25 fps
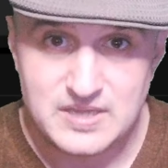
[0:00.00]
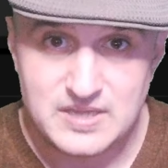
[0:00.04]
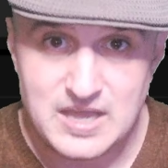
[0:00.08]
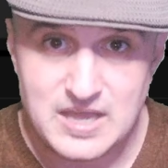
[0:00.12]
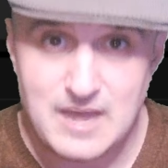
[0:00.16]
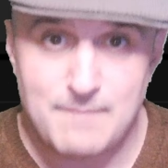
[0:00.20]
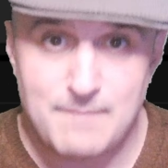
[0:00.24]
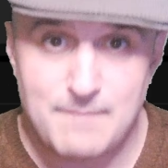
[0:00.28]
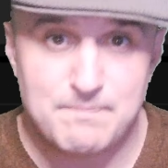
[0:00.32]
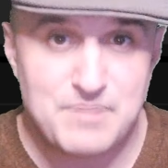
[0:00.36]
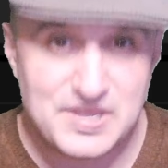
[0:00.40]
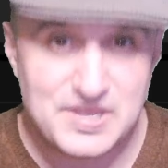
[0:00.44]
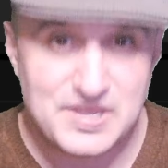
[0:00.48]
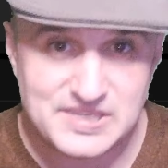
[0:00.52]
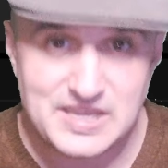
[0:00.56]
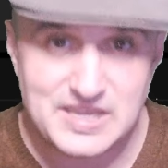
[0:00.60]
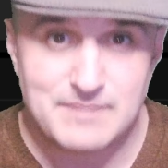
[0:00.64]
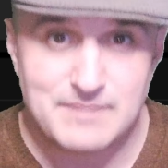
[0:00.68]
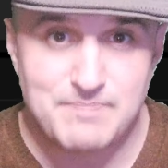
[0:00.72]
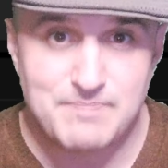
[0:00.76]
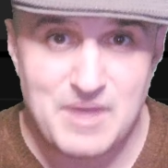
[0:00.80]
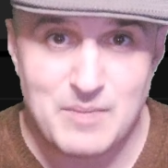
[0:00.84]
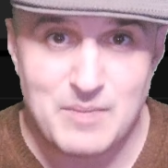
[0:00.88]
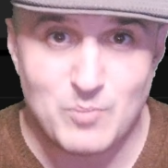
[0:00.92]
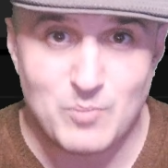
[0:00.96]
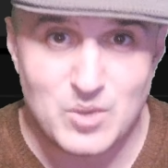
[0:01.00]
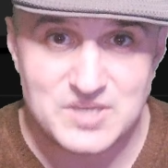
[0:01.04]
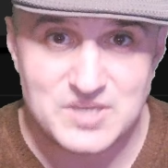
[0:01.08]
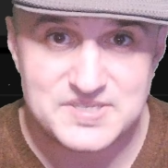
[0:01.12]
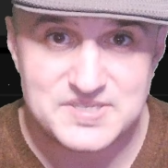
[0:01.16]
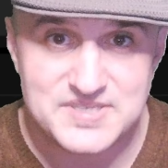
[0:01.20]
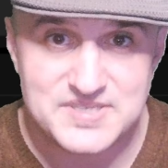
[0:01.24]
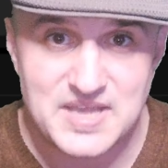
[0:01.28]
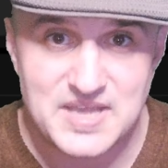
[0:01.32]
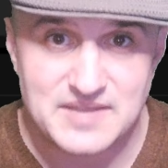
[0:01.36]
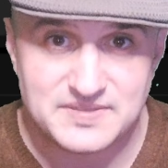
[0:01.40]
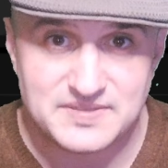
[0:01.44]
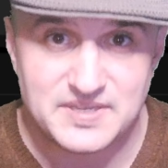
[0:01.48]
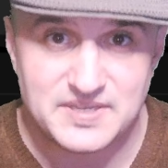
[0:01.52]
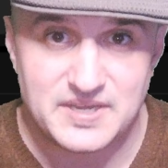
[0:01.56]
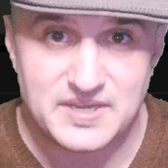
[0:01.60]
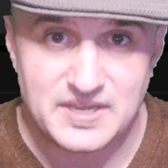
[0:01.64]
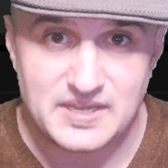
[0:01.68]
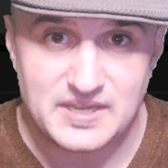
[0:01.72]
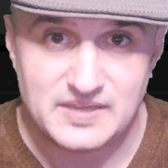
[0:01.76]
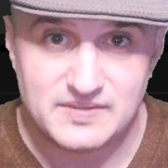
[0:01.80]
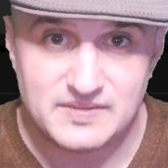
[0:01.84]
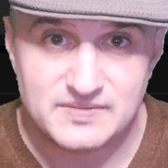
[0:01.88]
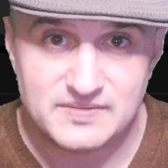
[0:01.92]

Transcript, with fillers: I'm picking Benoit Saint-Denis.